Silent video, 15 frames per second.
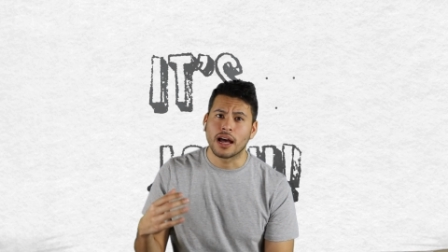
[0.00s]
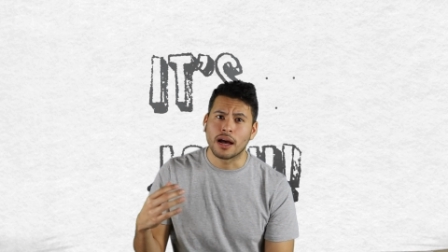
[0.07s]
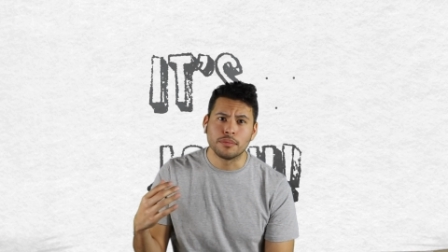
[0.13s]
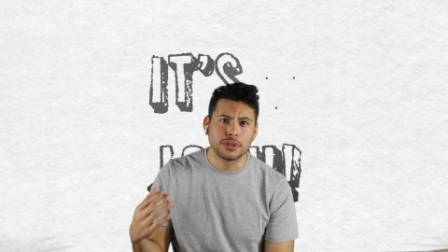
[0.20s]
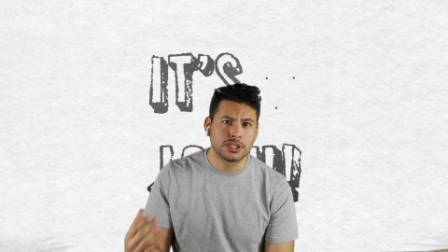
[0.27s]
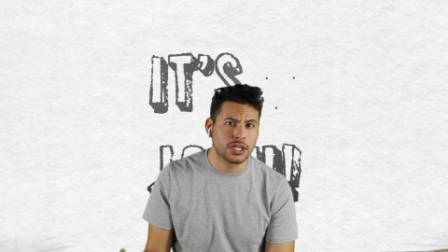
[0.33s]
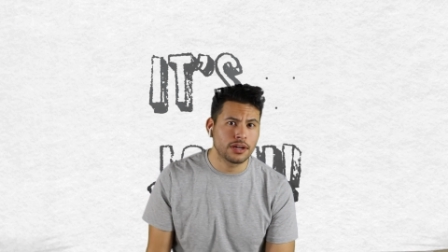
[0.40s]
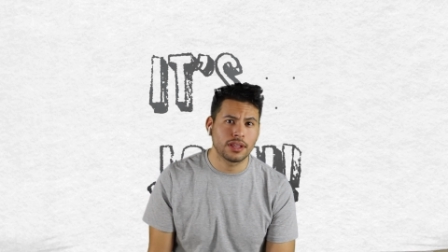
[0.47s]

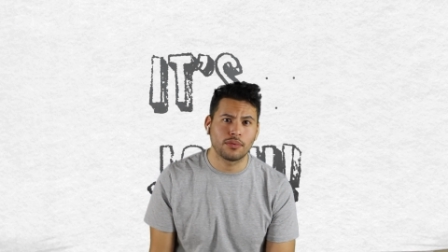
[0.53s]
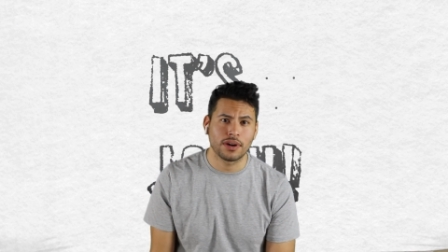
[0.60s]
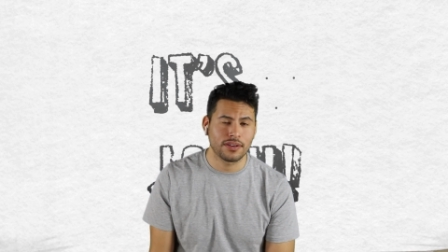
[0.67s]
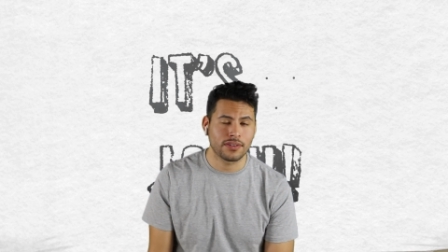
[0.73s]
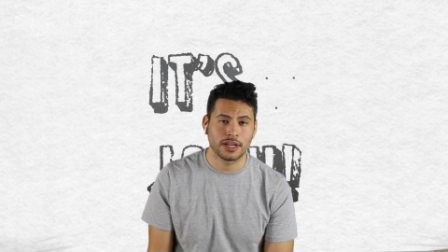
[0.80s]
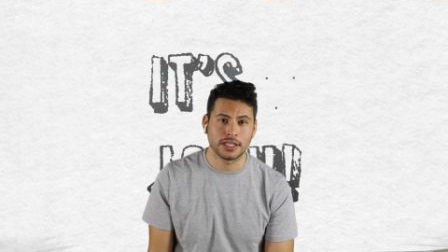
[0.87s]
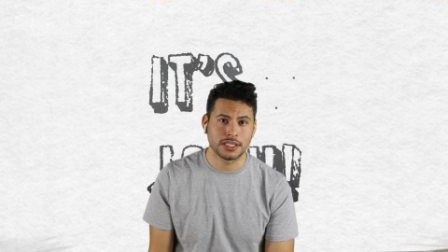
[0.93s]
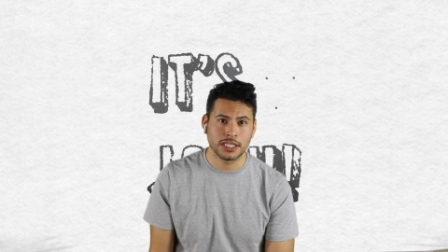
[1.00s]
I'm sure they would
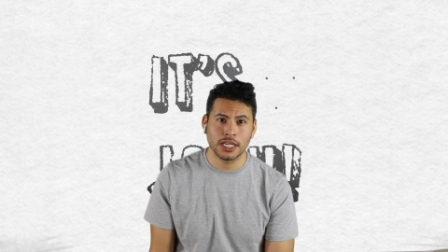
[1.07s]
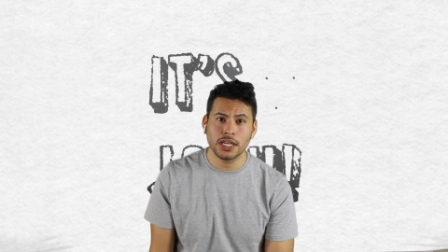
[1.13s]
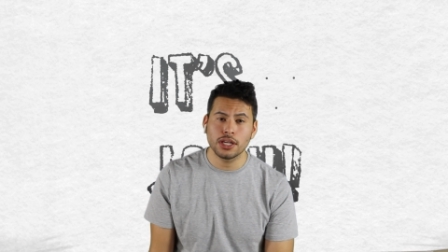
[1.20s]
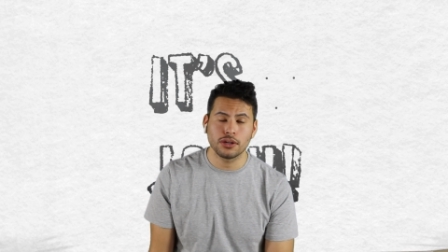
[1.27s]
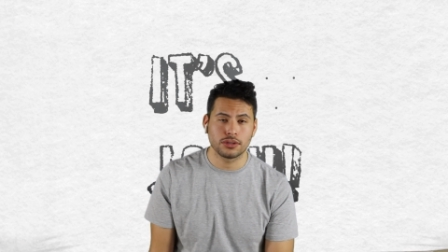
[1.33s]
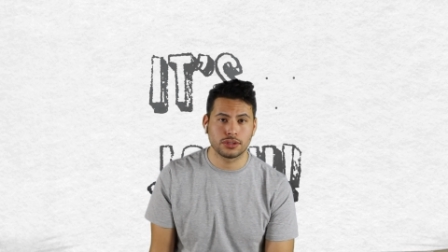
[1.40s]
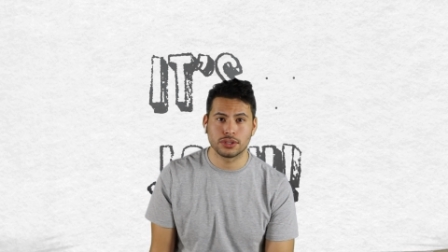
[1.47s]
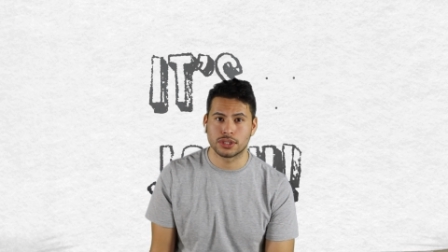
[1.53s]
have
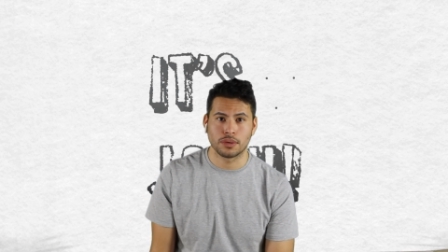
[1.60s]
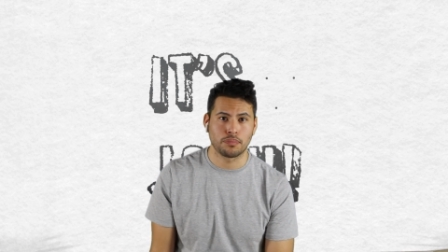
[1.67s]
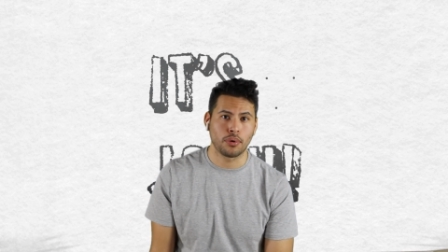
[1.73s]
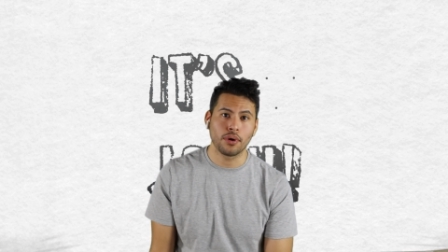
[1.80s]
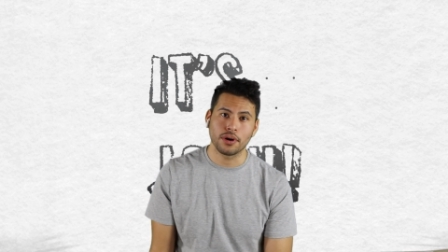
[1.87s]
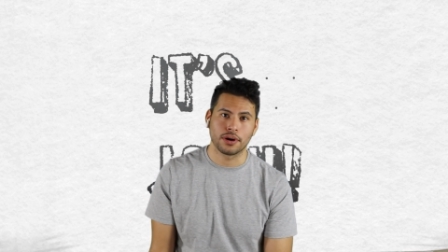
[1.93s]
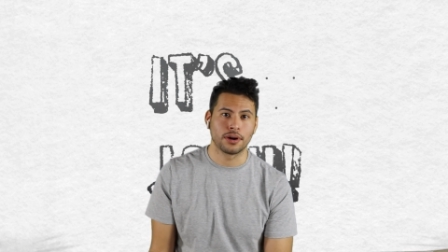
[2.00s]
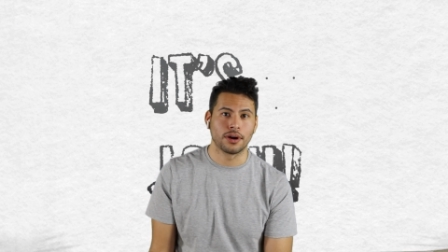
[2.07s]
continued to
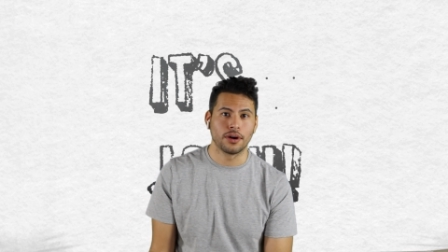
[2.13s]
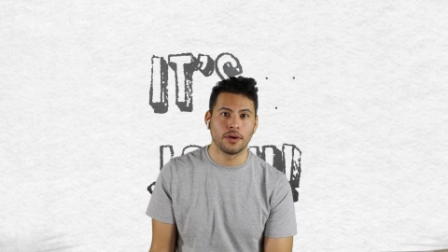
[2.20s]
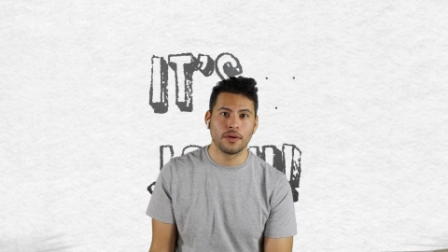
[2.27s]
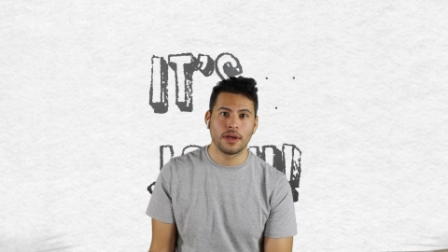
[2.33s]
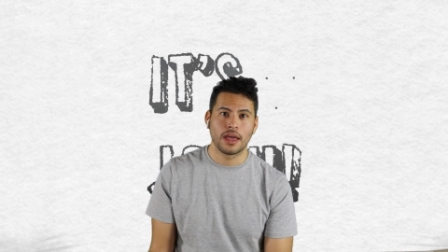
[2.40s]
support her.